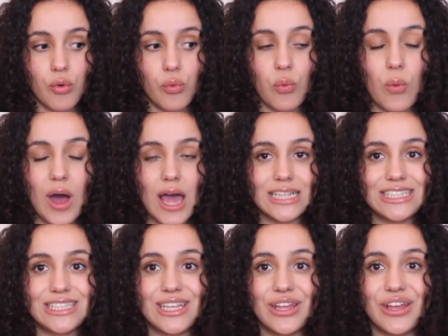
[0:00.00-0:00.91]

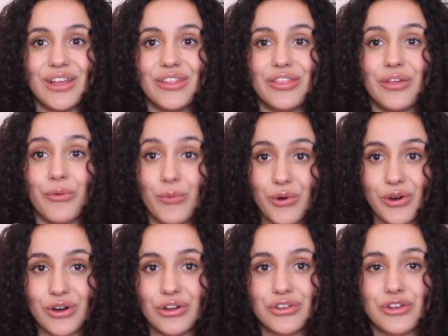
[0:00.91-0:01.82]
what the
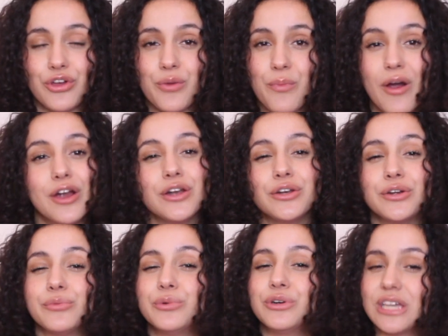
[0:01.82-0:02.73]
world or their
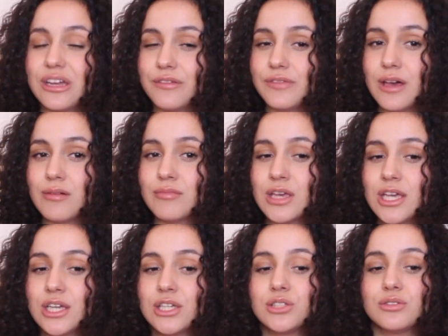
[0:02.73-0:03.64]
partner will give them,
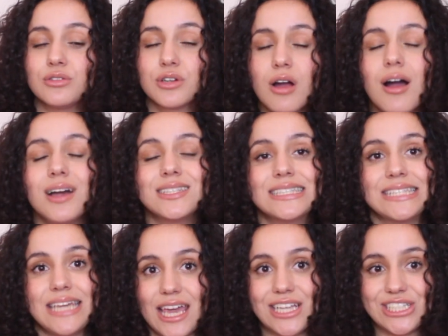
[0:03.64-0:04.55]
so they're
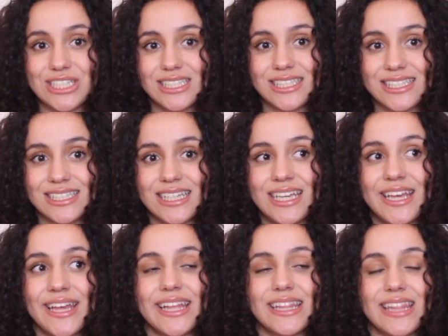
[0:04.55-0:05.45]
constantly anxious.
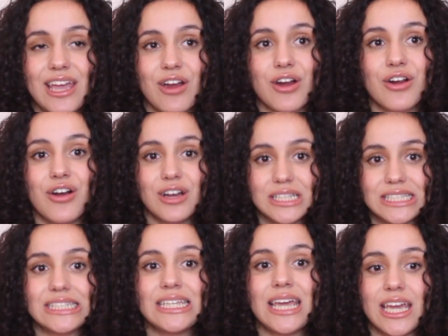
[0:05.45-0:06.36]
They are
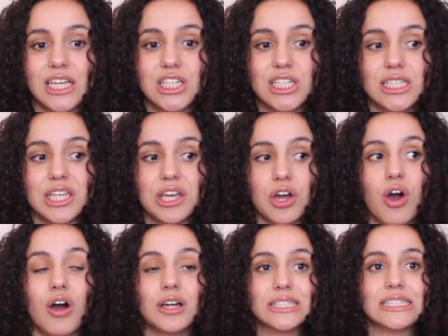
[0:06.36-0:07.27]
constantly anxious and
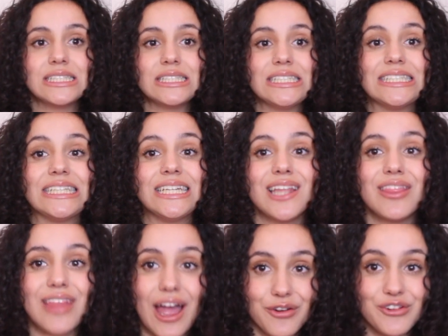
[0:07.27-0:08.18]
constantly need
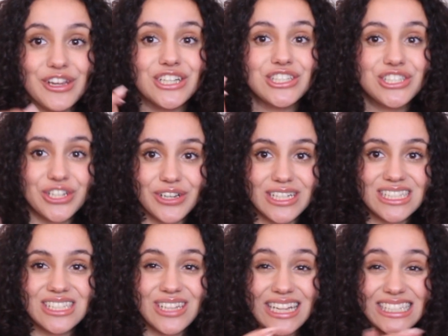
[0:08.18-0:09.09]
that
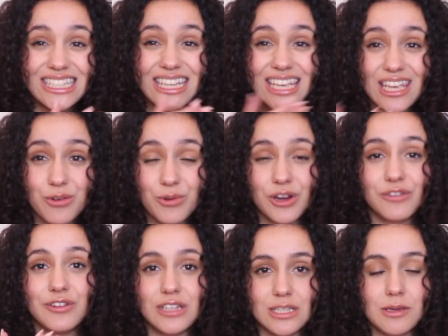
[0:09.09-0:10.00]
reassurance. So that's the key
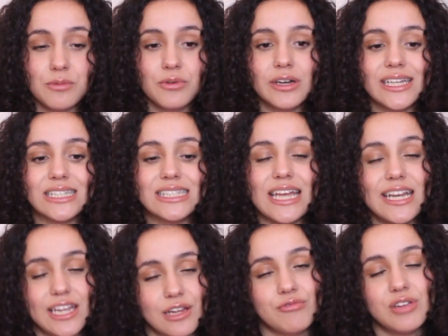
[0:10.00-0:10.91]
word for these people, is they
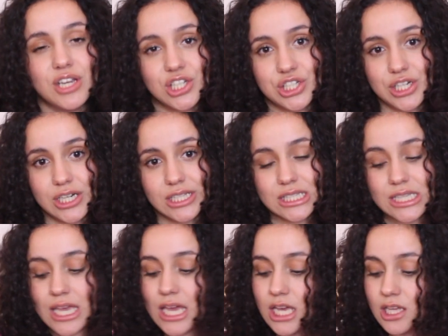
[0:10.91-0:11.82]
need
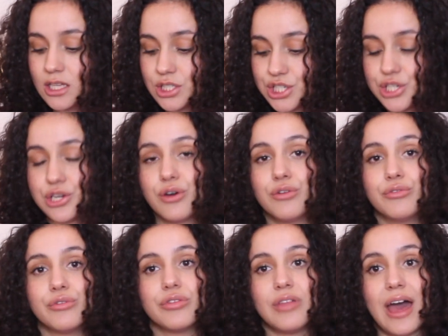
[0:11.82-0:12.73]
reassurance to
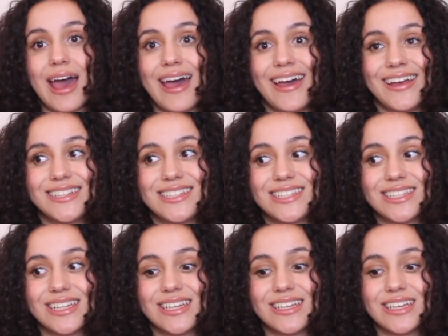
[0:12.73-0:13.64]
know that